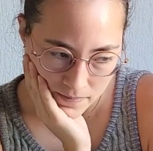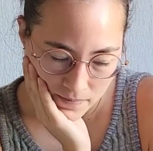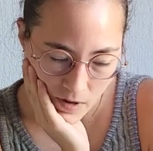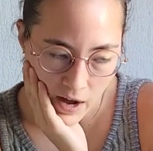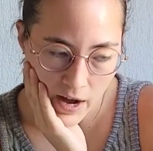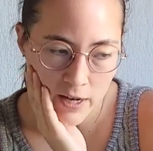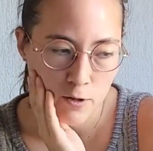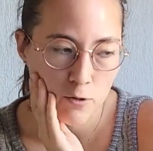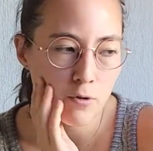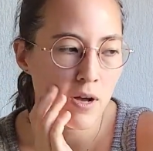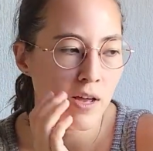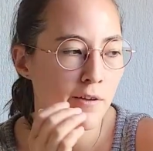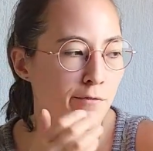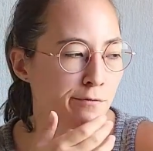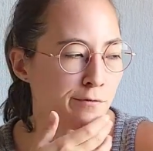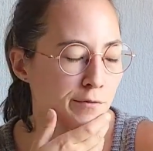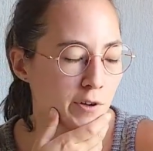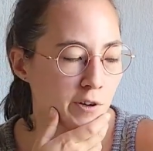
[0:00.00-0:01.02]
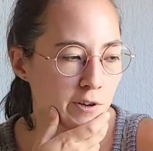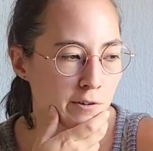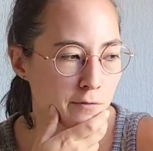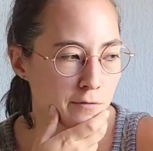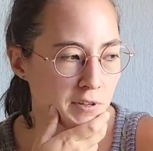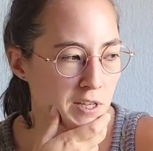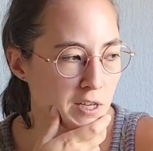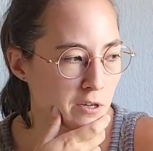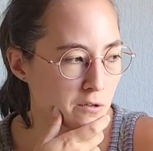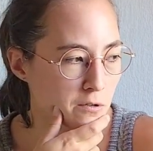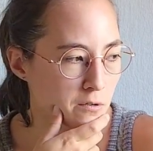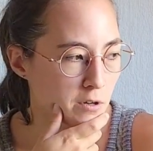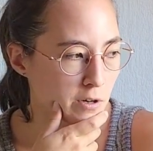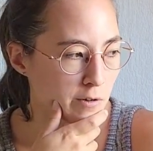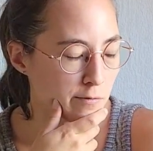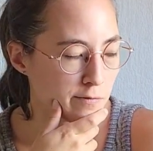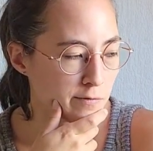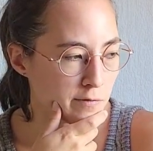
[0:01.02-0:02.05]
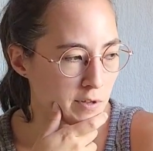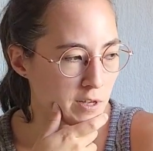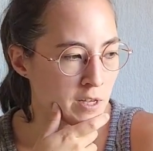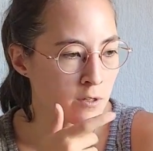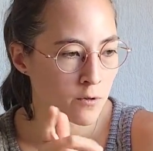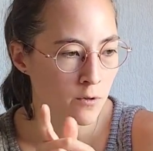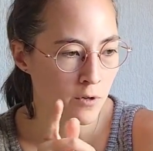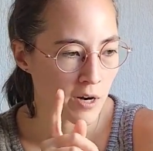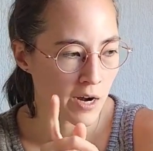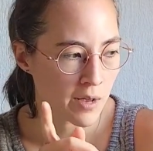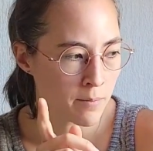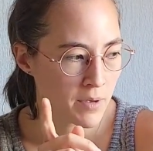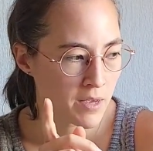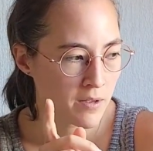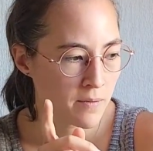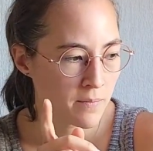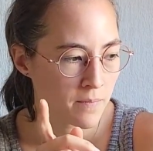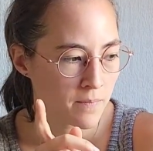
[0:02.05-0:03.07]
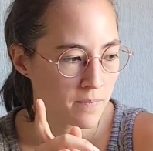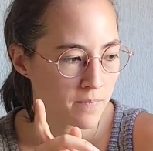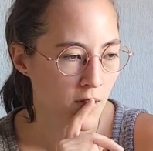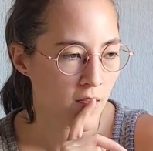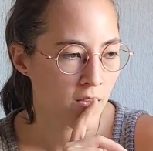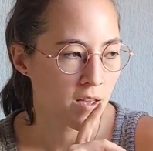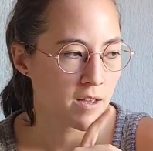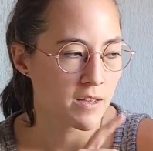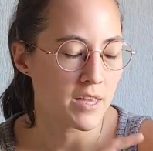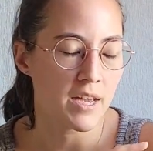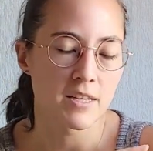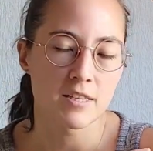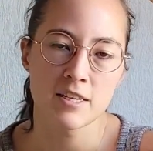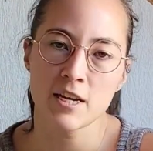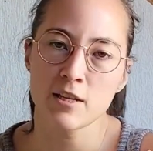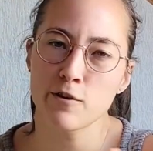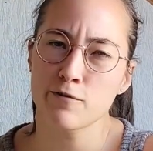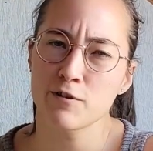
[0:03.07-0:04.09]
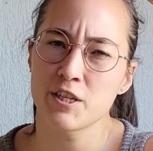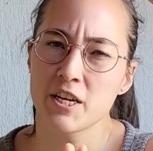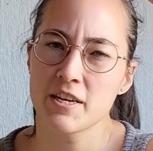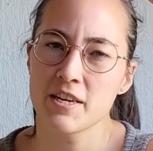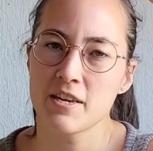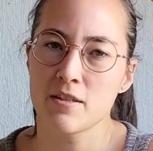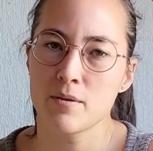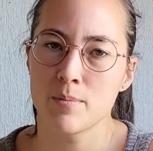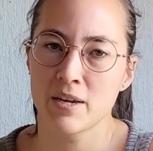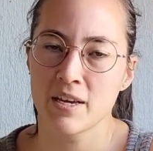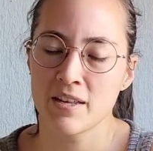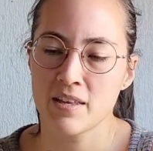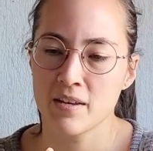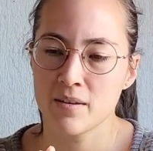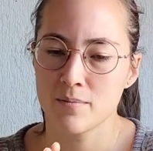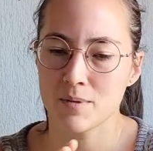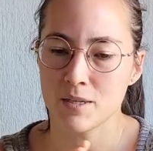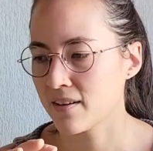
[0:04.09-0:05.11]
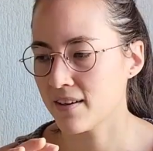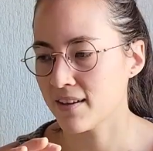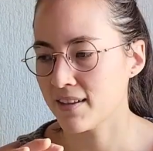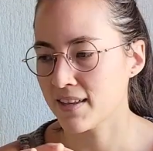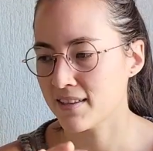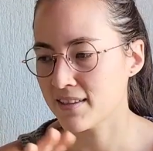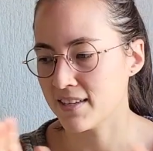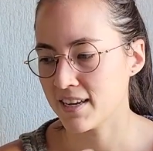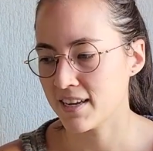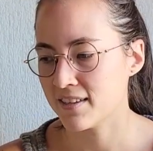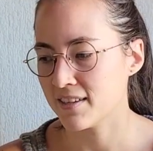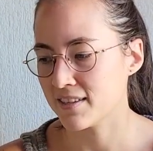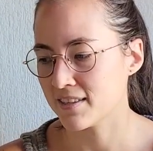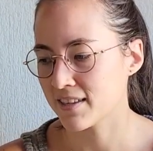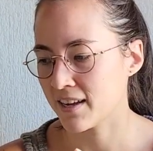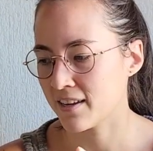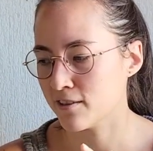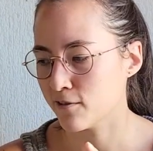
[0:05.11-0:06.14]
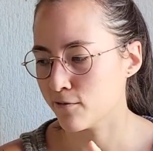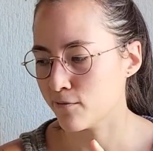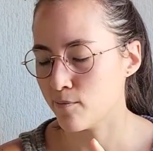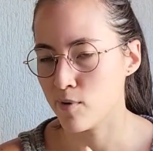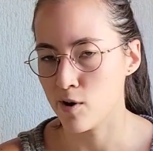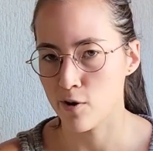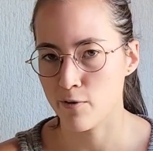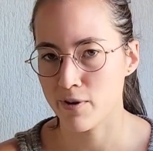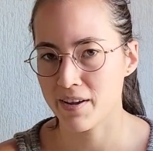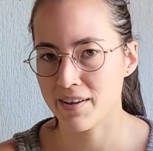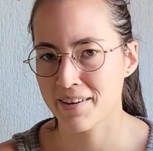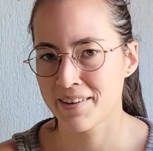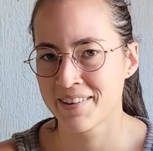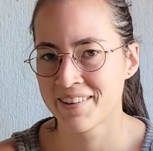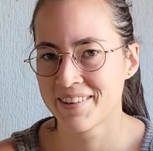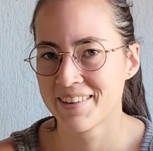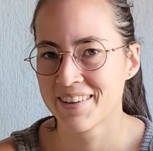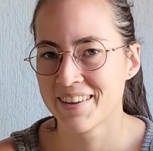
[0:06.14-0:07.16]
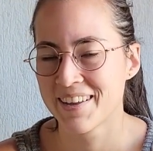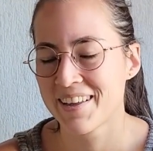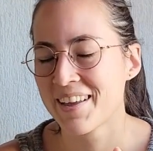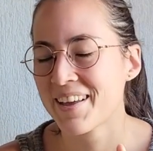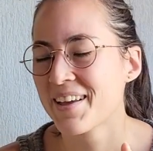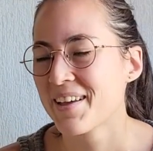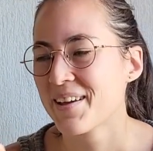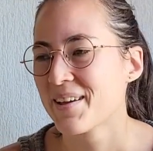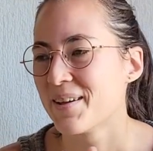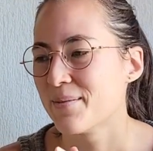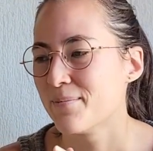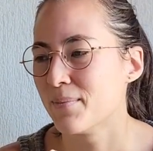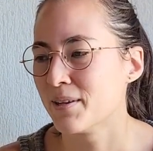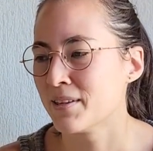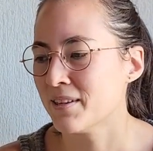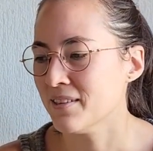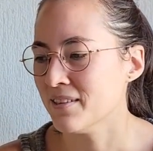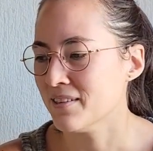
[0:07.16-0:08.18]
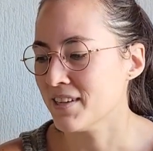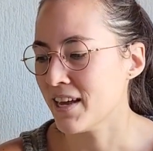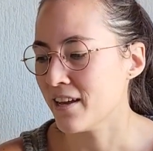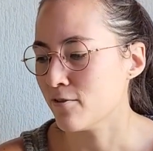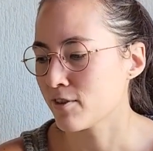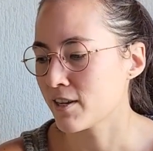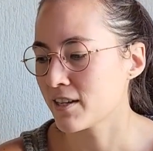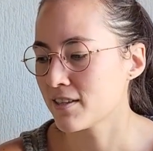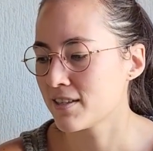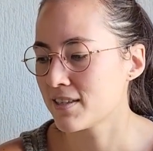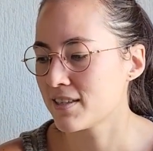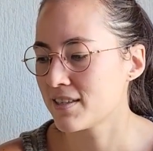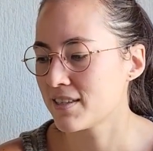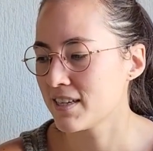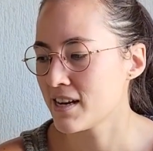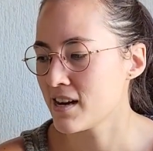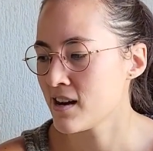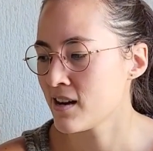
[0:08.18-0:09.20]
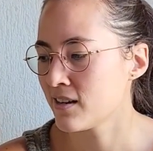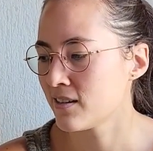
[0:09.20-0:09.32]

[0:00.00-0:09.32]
I do have a video of indoor climbing. Yeah, it's kind of shaky in the beginning, and at the end it's kind of blurry. But yeah, you can still